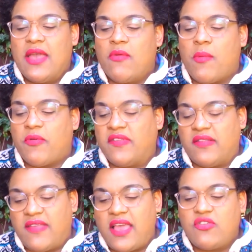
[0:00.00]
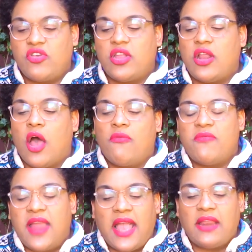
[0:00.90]
representation
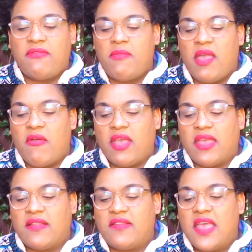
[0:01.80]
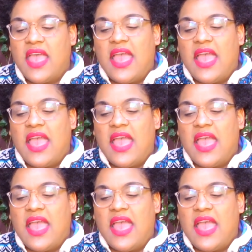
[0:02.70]
of Native Americans